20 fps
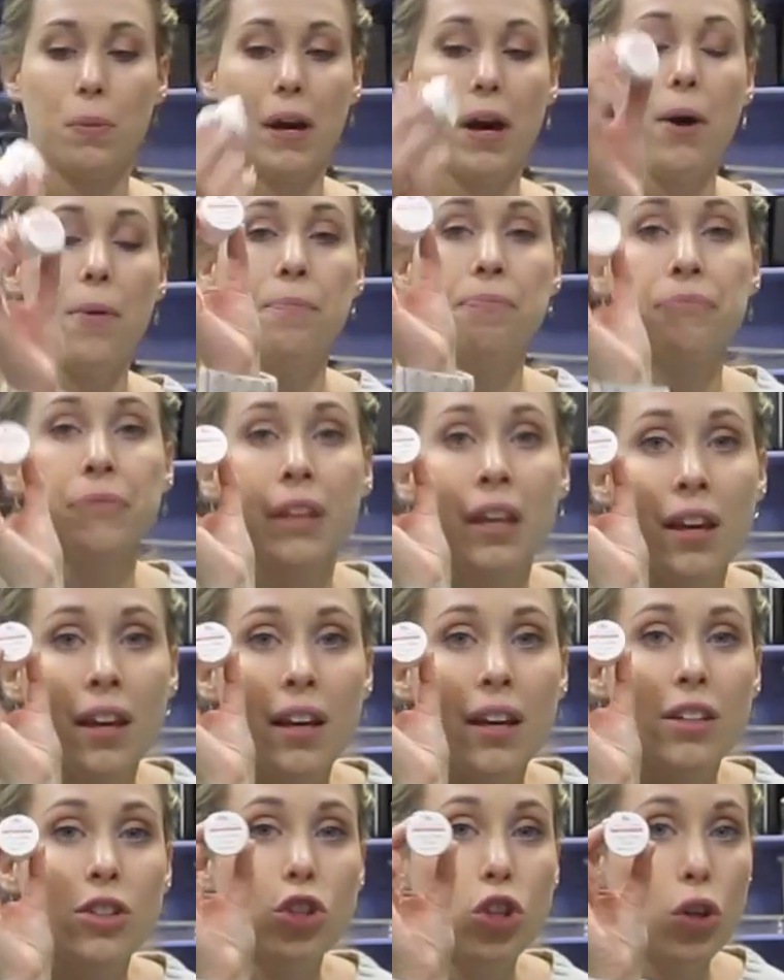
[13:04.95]
well
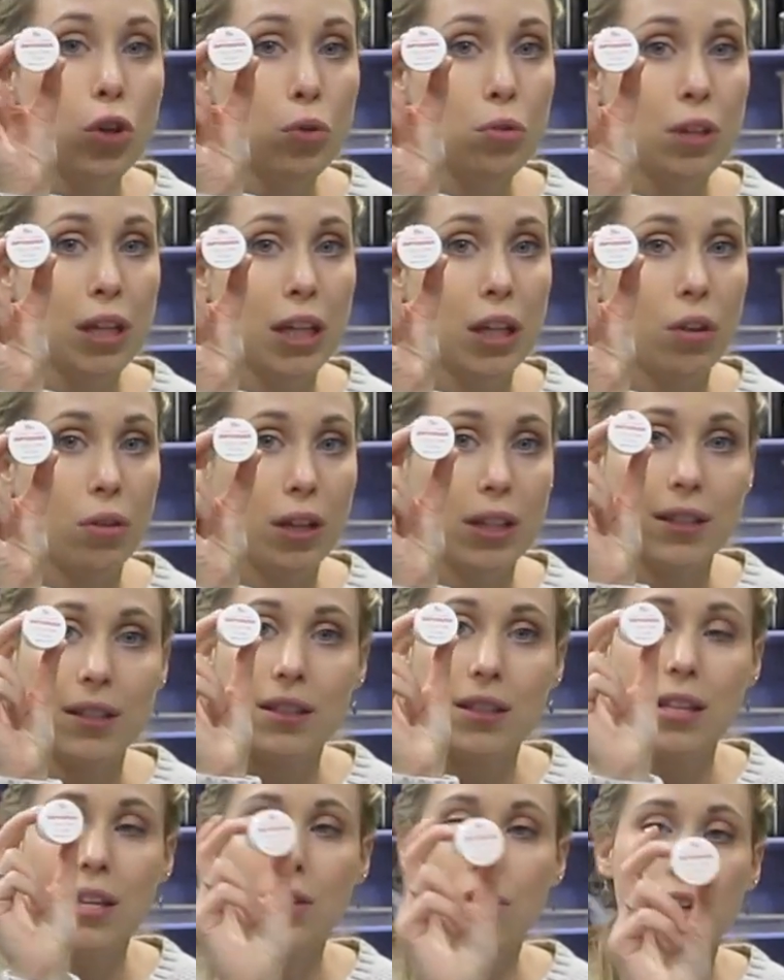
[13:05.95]
tuning grease.
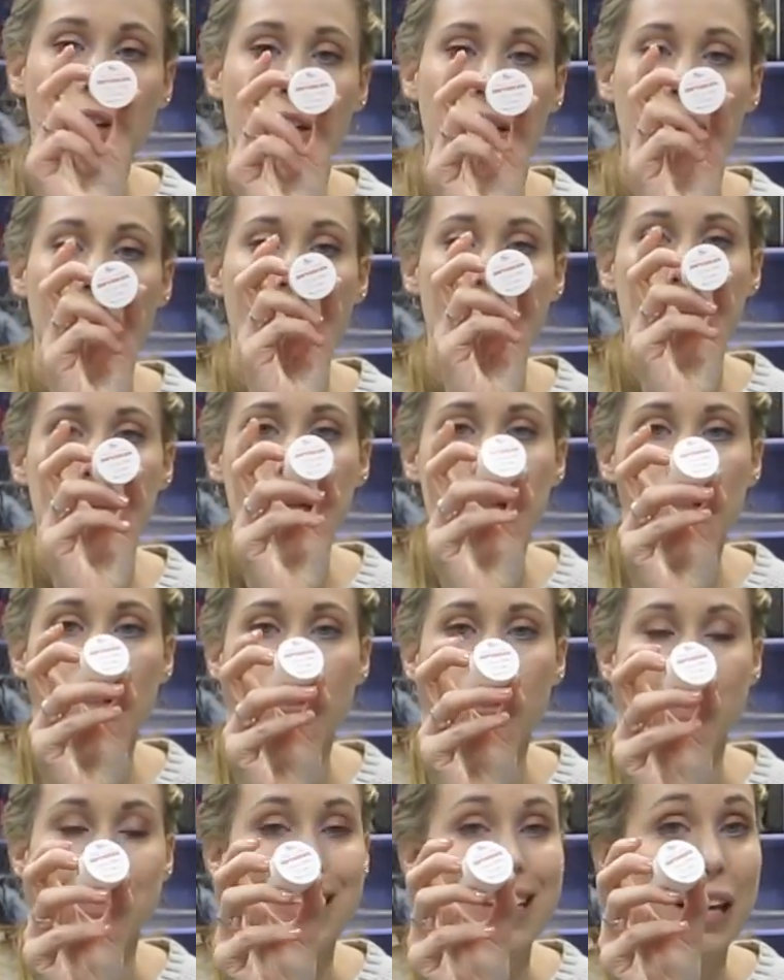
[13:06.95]
It's either going to come in a
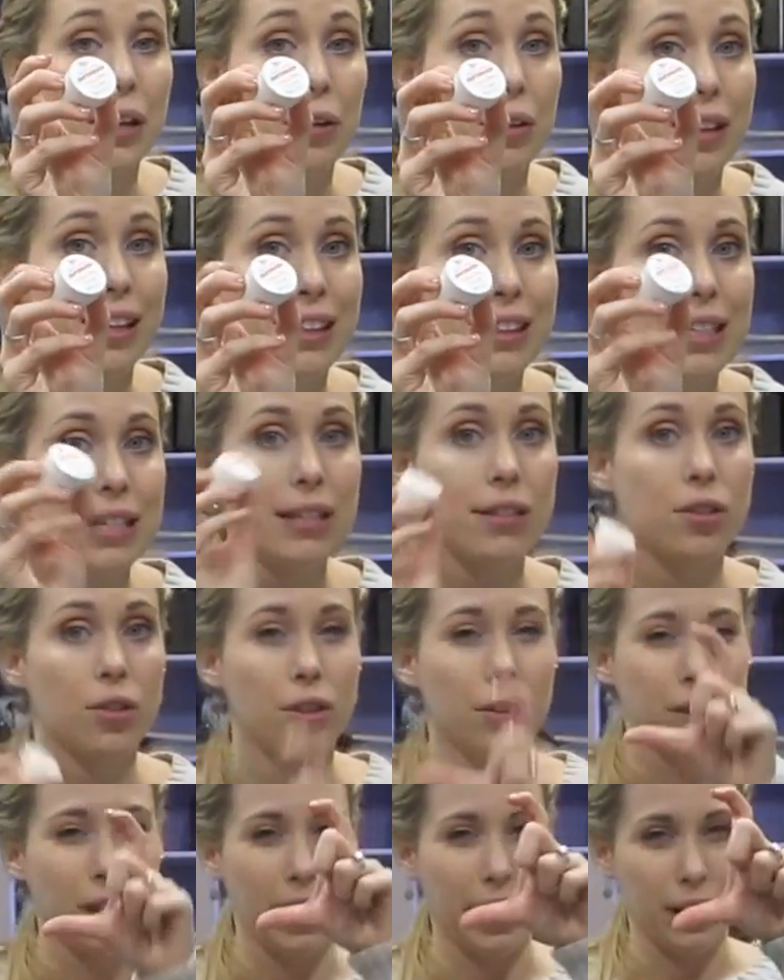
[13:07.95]
little container like this or
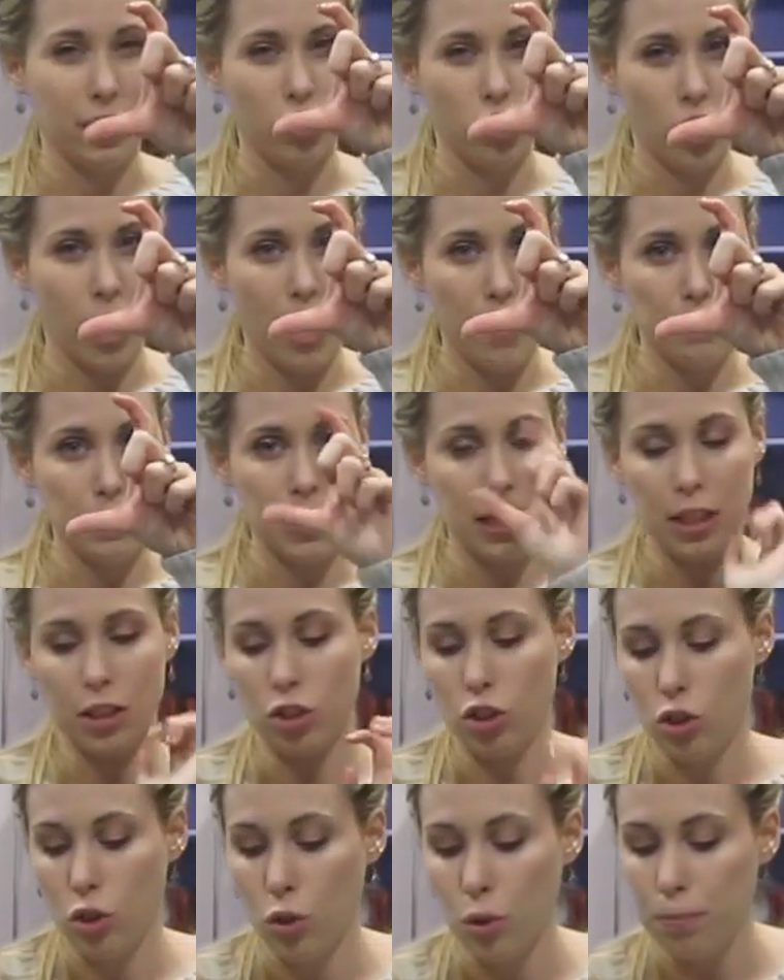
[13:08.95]
in like a
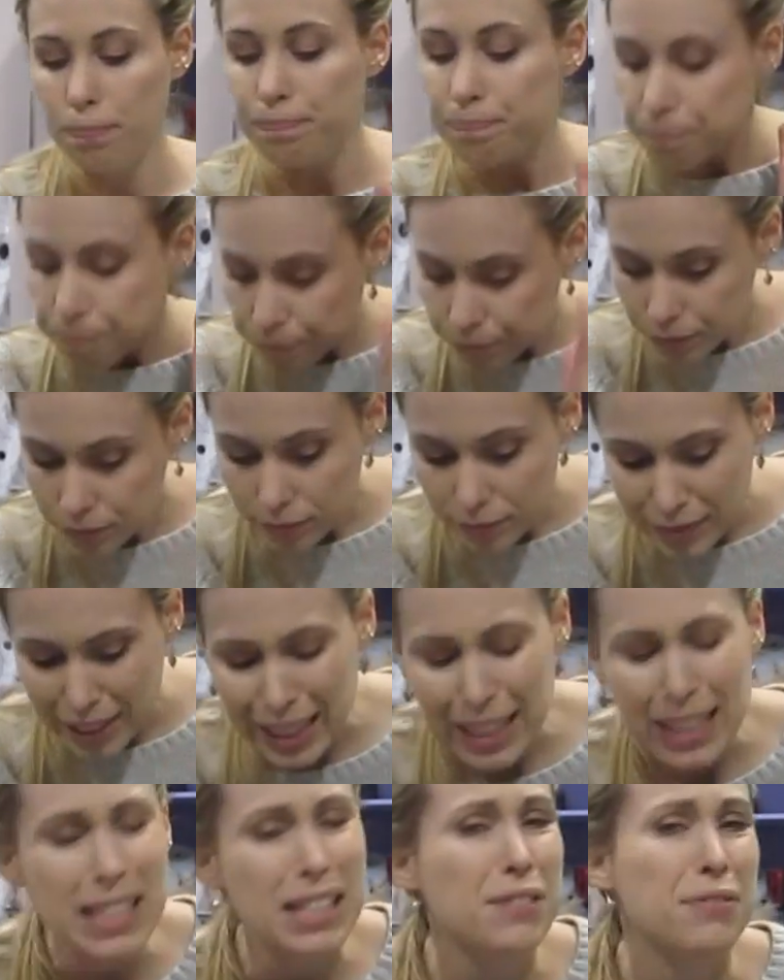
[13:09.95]
chapstick tube.
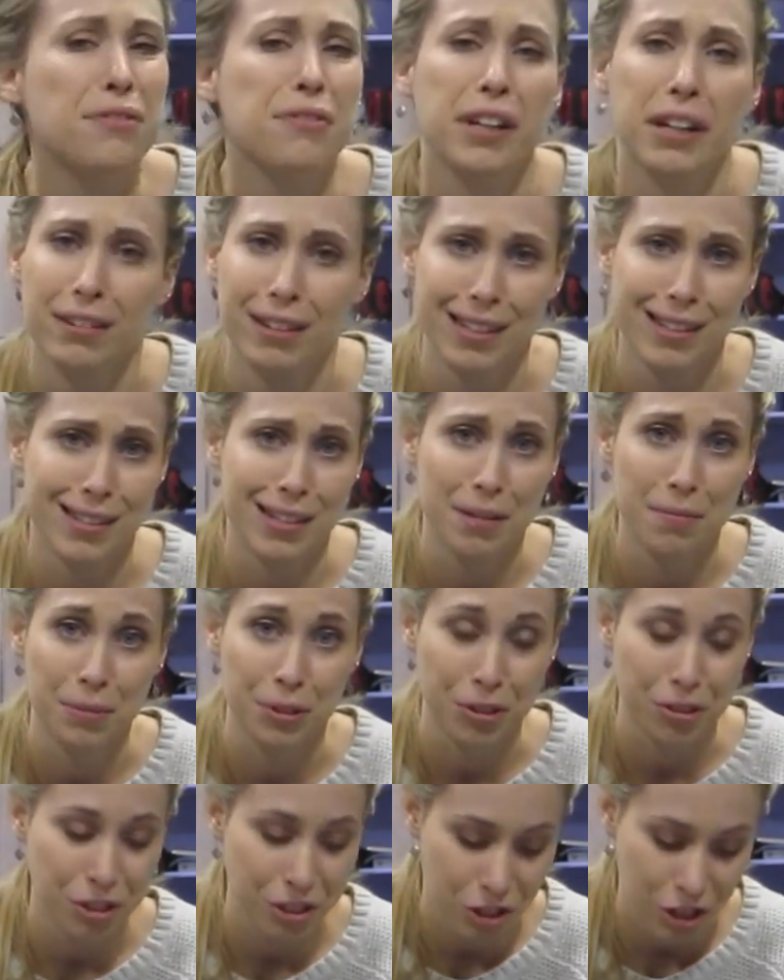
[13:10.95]
It's very
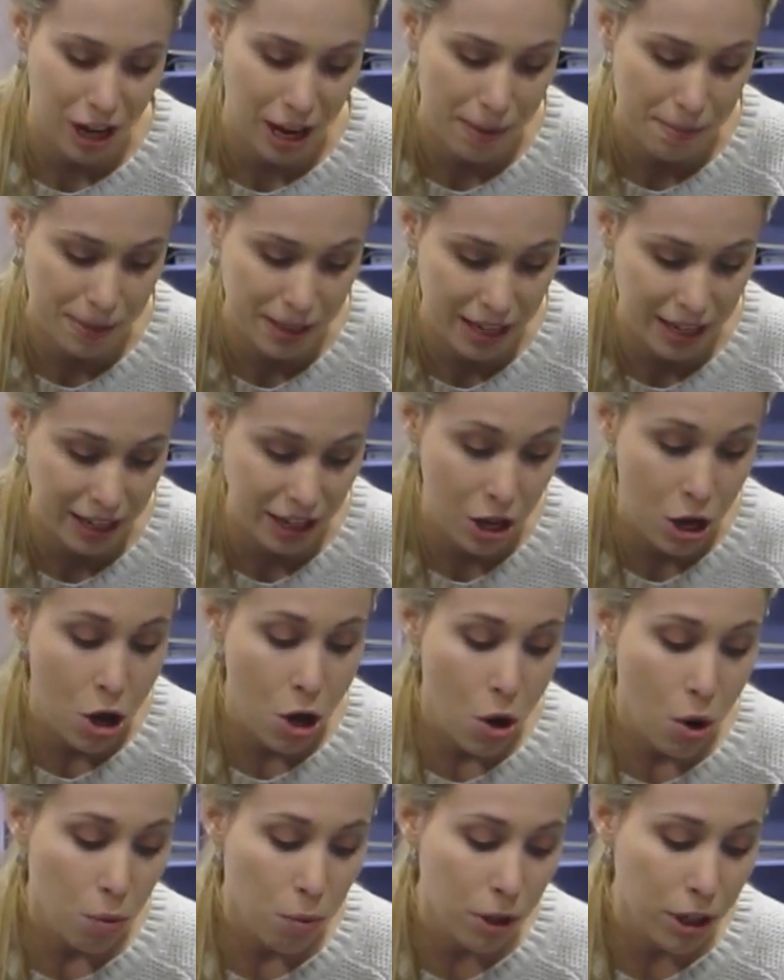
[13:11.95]
similar to chapstick.
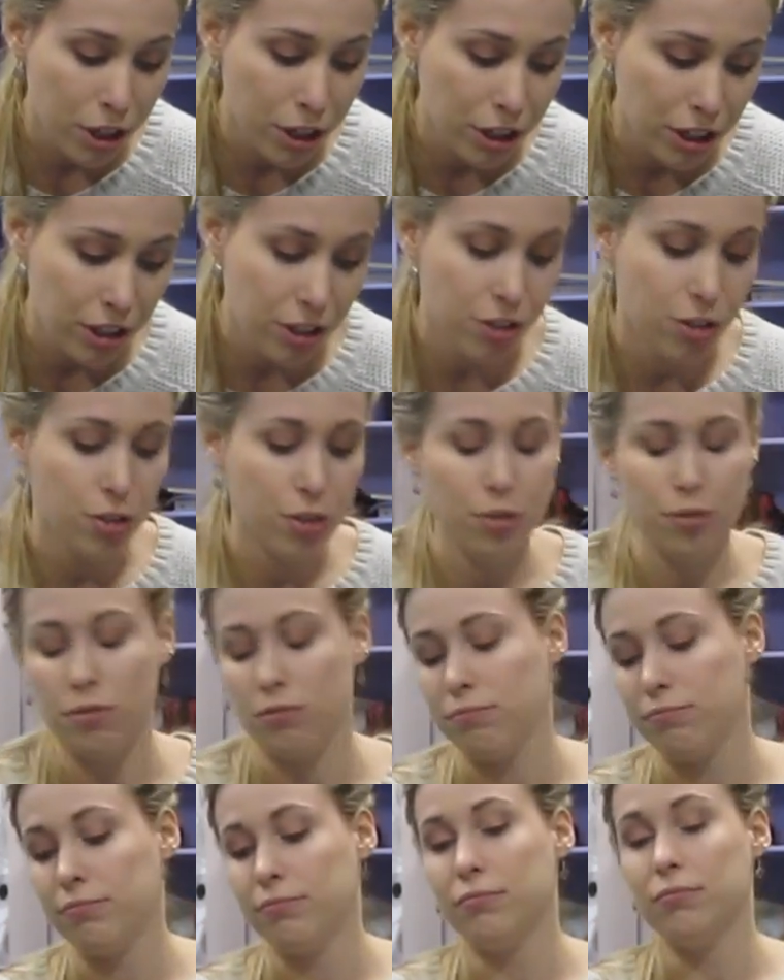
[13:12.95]
What you're going to do,